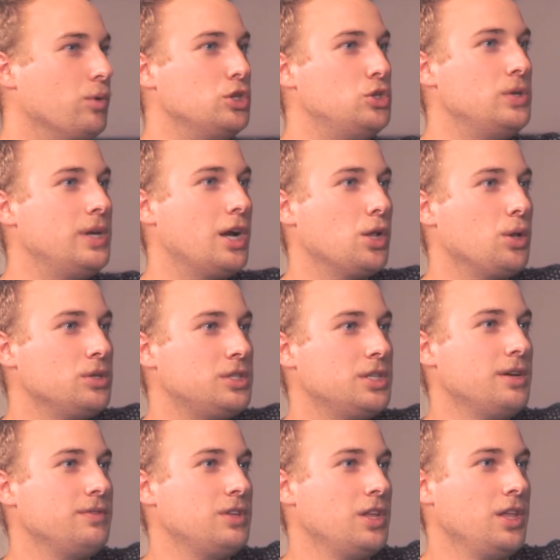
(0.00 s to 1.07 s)
Once you get close
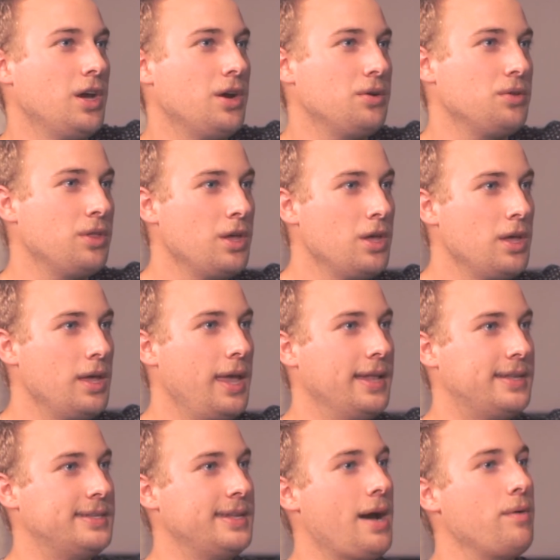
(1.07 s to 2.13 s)
enough to the Earth,
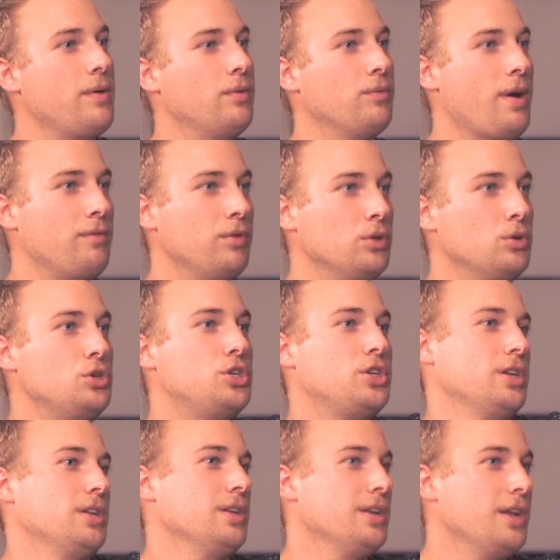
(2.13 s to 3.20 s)
it's now in
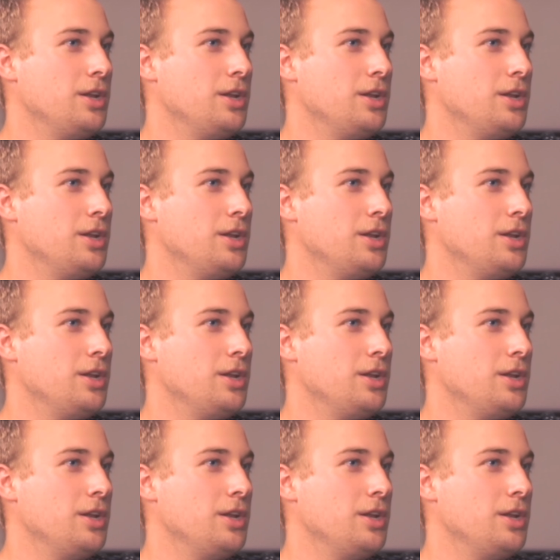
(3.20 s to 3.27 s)
revolution,